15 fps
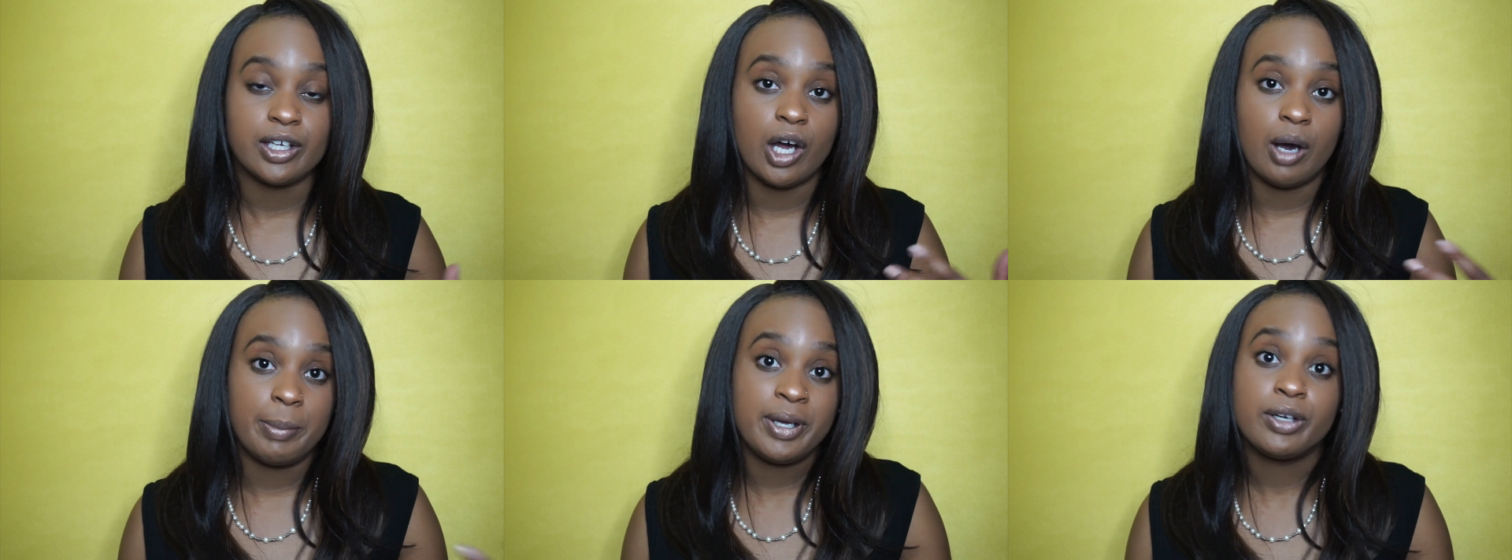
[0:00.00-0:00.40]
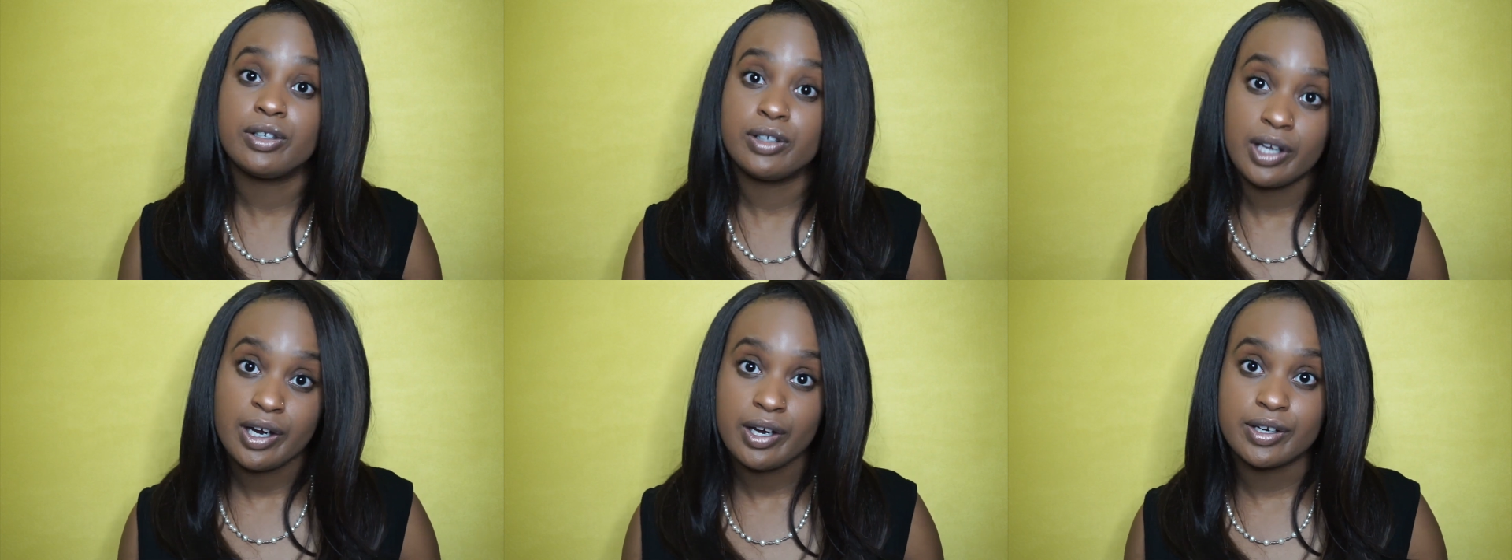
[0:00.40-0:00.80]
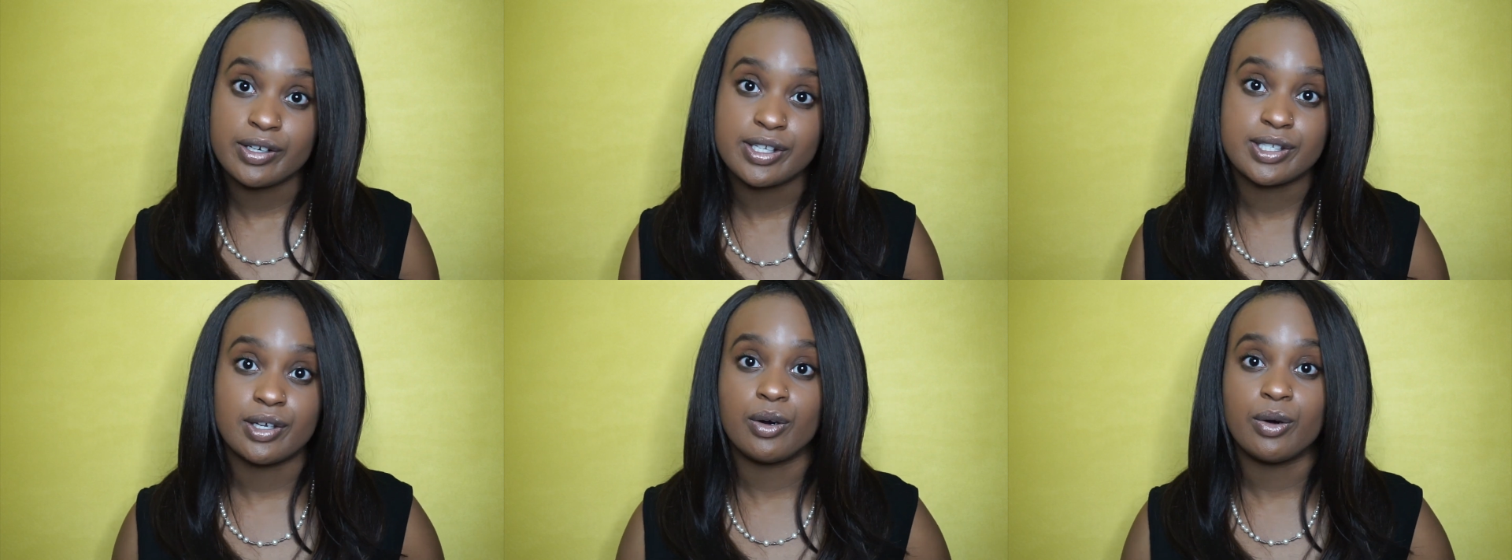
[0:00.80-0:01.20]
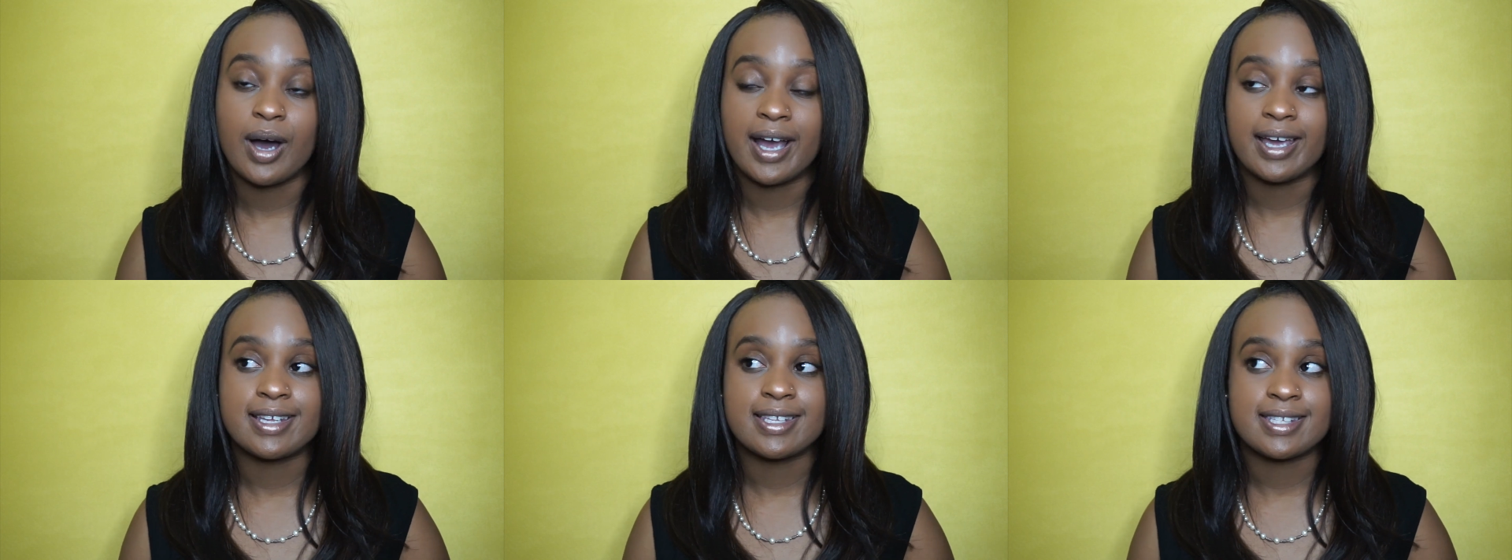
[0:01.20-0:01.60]
I'm here to learn. So
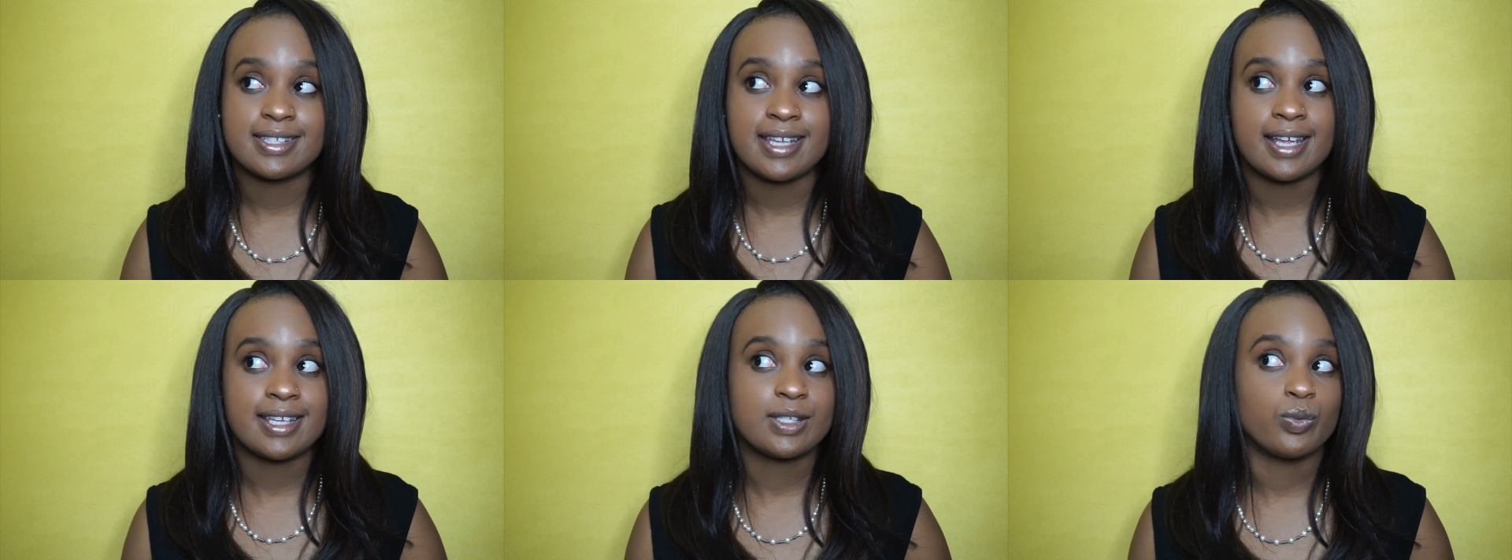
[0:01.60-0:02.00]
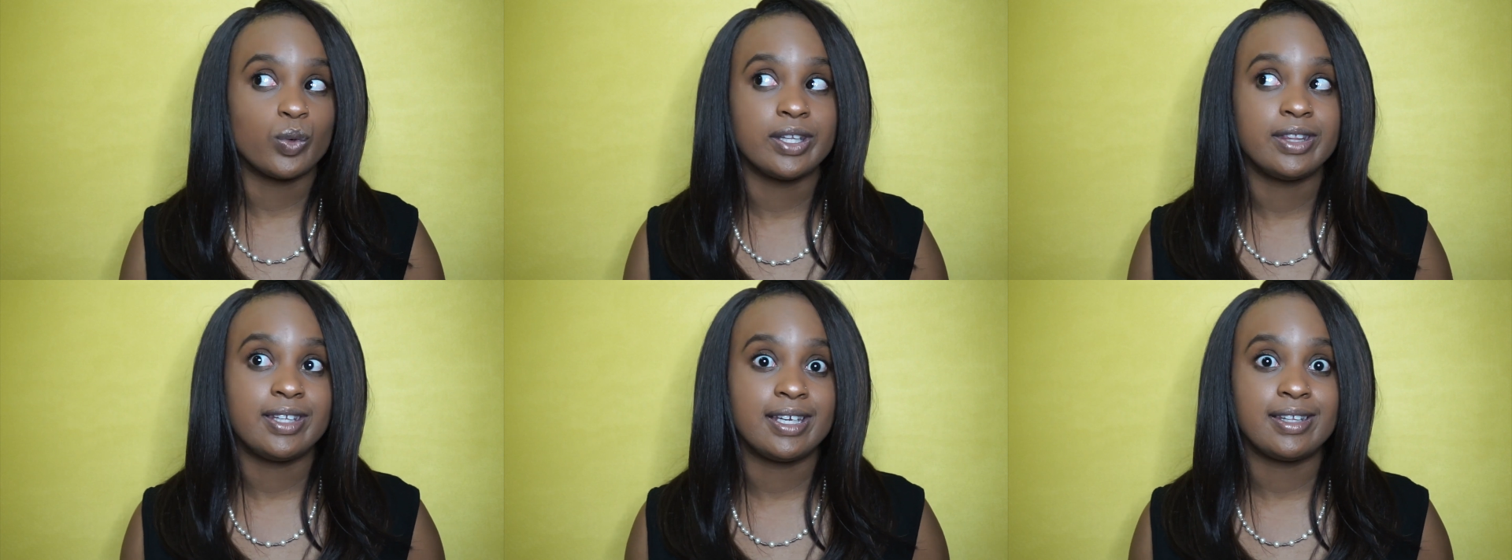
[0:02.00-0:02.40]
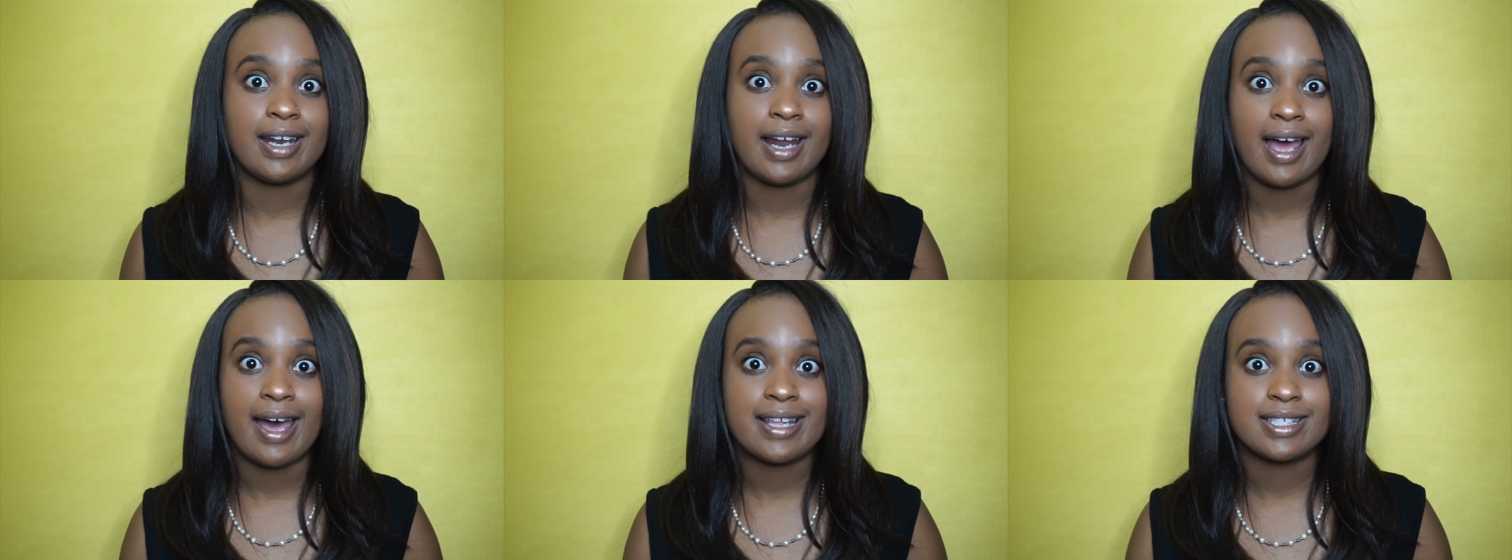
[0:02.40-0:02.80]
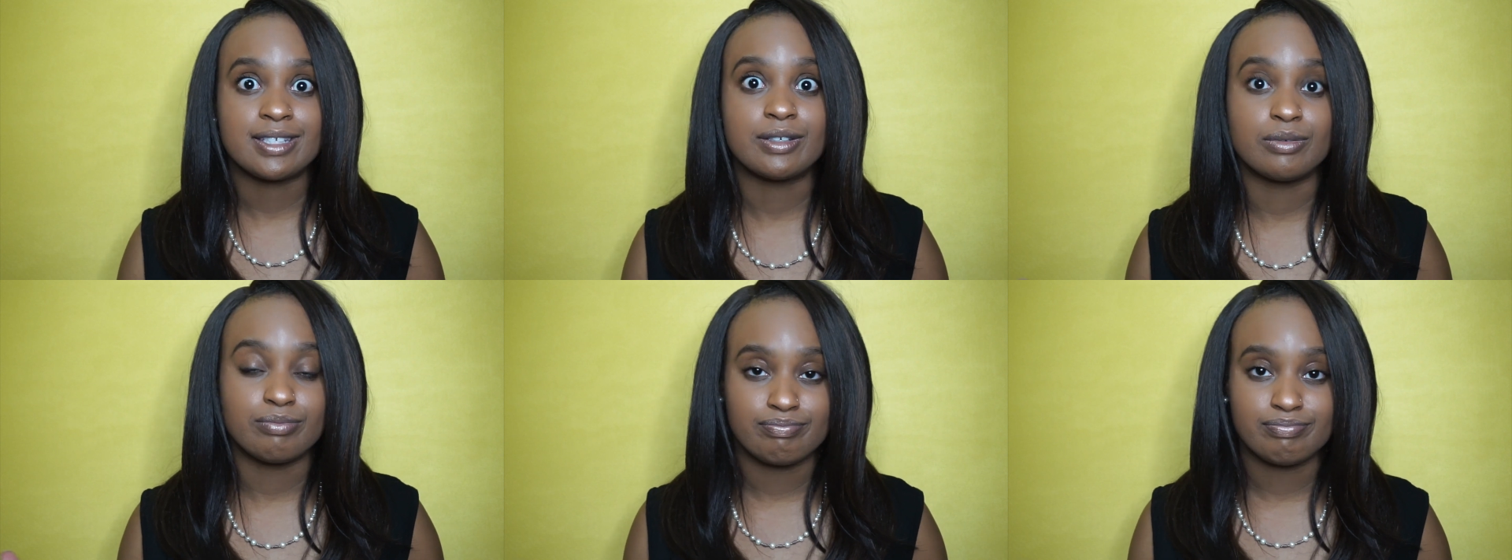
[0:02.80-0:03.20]
I guess that's one thing that I had
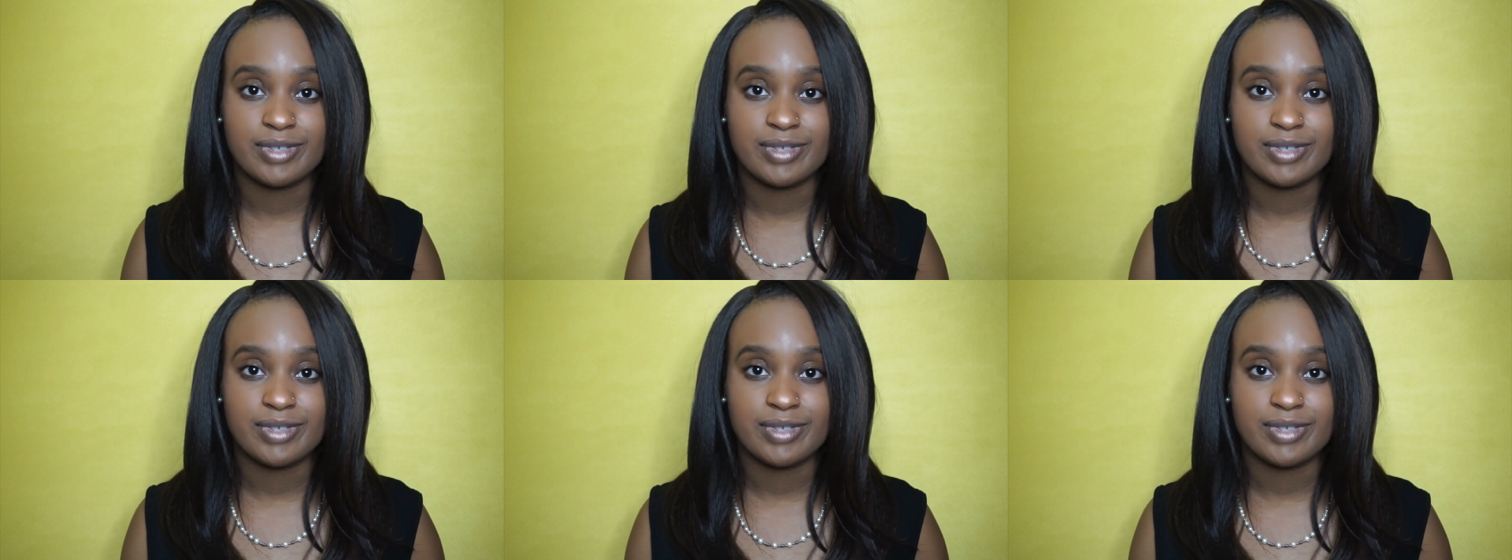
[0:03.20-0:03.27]
to